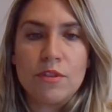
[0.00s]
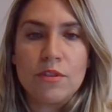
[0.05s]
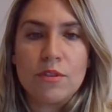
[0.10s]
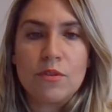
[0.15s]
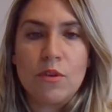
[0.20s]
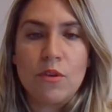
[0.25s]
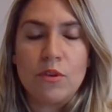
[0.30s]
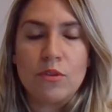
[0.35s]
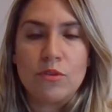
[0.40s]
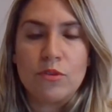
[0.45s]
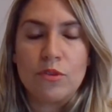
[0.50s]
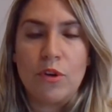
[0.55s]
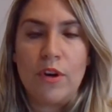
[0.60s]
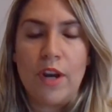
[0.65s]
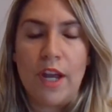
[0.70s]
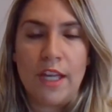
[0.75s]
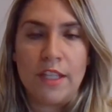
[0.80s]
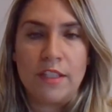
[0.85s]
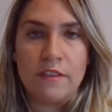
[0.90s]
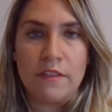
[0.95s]
especially
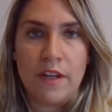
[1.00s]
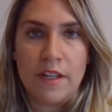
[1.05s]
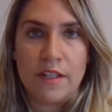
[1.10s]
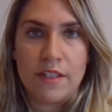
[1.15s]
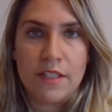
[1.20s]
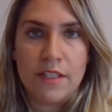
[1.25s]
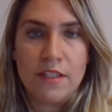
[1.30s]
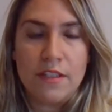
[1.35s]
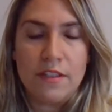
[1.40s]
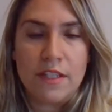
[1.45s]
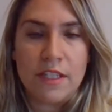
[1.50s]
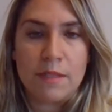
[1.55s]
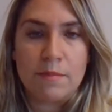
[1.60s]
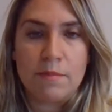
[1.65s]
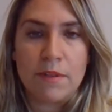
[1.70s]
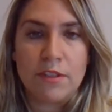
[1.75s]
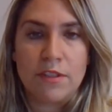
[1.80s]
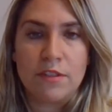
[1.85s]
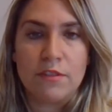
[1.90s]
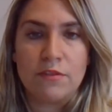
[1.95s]
for your course
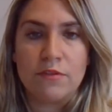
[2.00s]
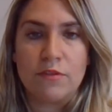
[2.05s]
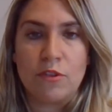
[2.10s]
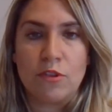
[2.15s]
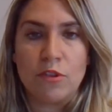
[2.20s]
selections.